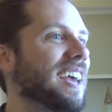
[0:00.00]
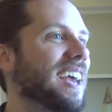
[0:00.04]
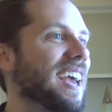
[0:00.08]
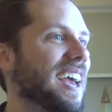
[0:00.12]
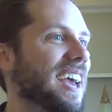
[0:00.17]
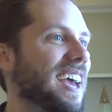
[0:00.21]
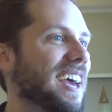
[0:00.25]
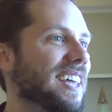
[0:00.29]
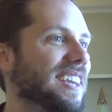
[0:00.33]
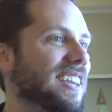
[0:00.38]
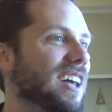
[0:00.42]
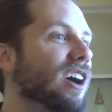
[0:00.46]

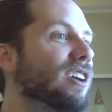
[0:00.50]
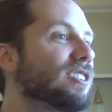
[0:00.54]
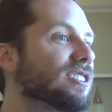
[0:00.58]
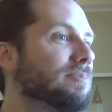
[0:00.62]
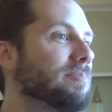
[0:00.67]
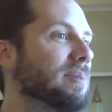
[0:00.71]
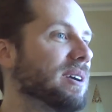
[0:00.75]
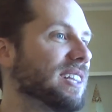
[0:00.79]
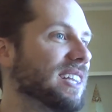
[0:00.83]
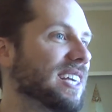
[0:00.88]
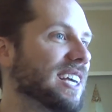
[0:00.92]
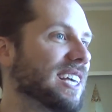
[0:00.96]
and
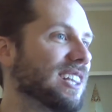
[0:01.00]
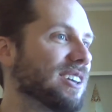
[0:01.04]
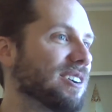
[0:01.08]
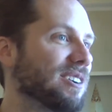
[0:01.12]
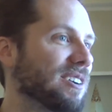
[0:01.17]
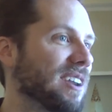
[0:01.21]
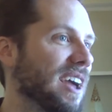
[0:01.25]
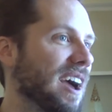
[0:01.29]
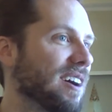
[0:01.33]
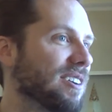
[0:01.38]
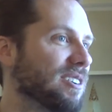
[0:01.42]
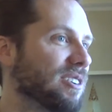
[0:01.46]
ultimately
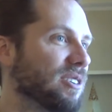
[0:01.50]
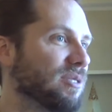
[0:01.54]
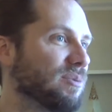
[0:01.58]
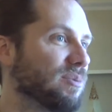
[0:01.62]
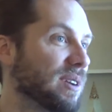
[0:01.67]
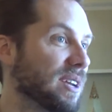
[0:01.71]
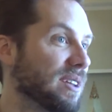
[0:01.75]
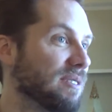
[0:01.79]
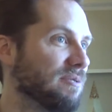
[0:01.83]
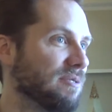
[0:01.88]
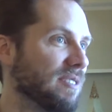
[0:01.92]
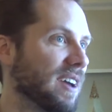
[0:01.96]
learn how to
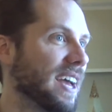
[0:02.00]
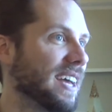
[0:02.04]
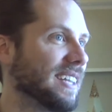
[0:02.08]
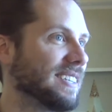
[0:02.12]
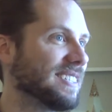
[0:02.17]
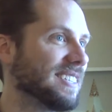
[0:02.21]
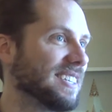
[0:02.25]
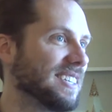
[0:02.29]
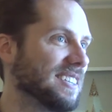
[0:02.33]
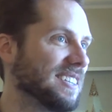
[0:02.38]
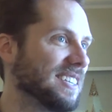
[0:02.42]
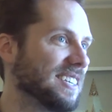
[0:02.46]

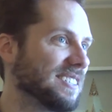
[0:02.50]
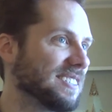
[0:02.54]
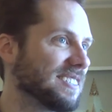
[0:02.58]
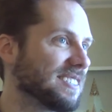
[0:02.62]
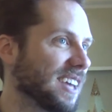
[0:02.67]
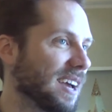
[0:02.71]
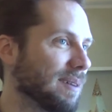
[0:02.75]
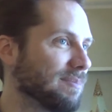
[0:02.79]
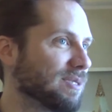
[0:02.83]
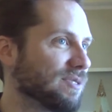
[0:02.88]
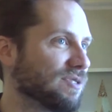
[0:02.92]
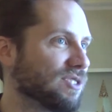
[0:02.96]
reinvent in these
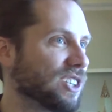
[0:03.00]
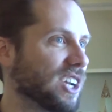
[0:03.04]
times of